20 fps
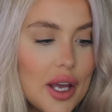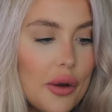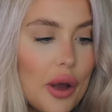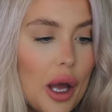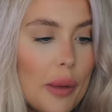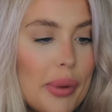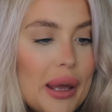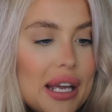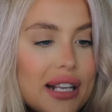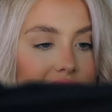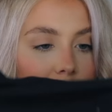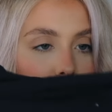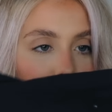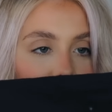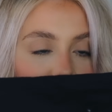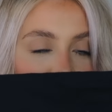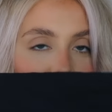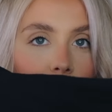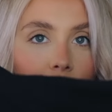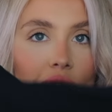So I picked up
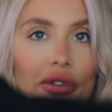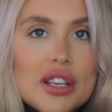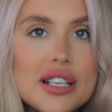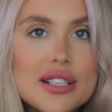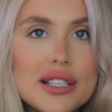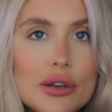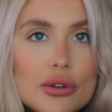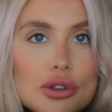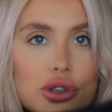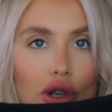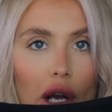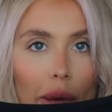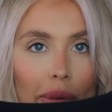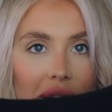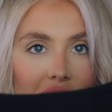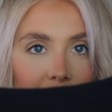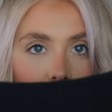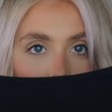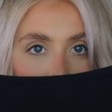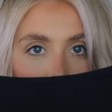a few of these little
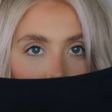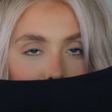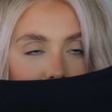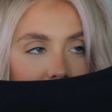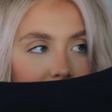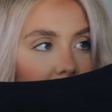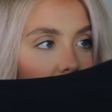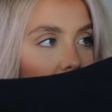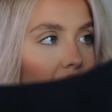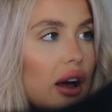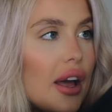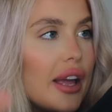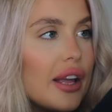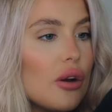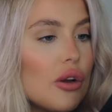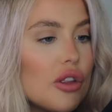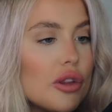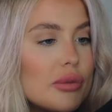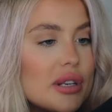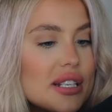strappy tops. I
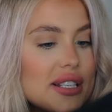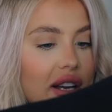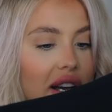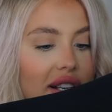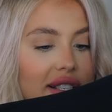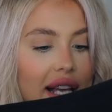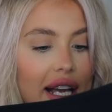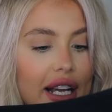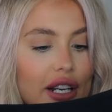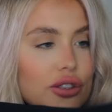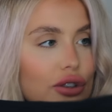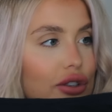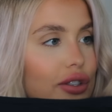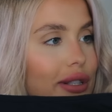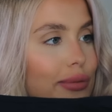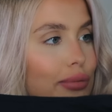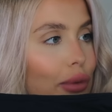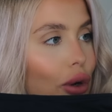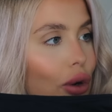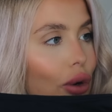got them in a size extra
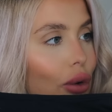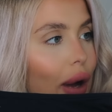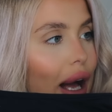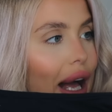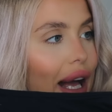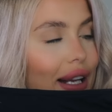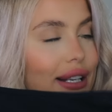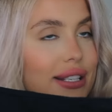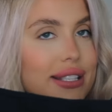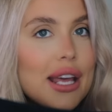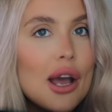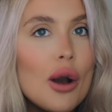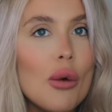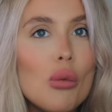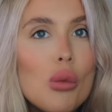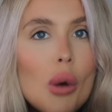small, and they are